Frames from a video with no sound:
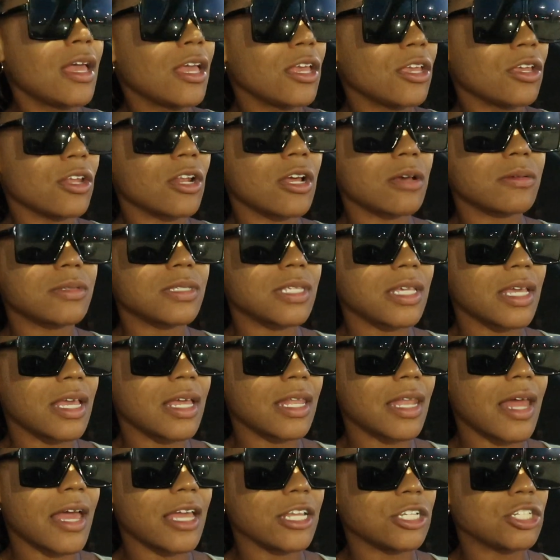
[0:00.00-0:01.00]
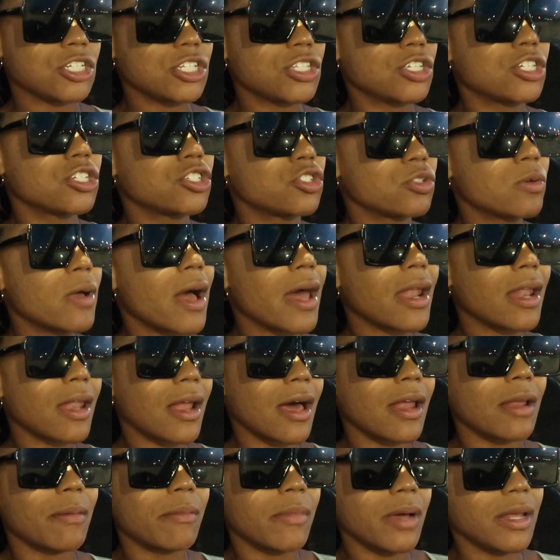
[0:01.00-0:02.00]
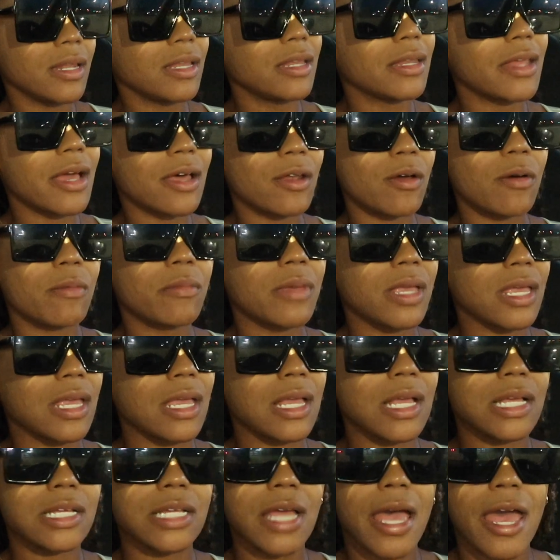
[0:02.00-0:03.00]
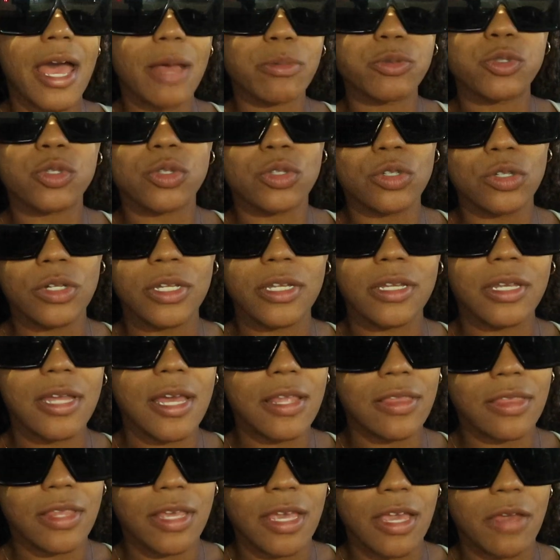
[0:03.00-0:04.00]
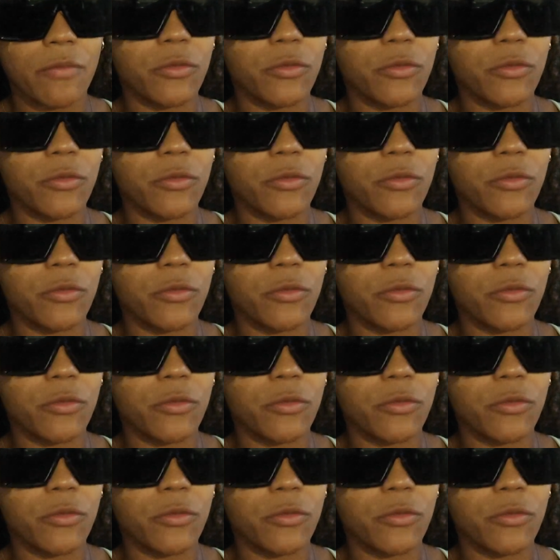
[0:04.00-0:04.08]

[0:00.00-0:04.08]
You know what I'm saying? Like, just because you got a lot of money, that don't mean absolutely nothing.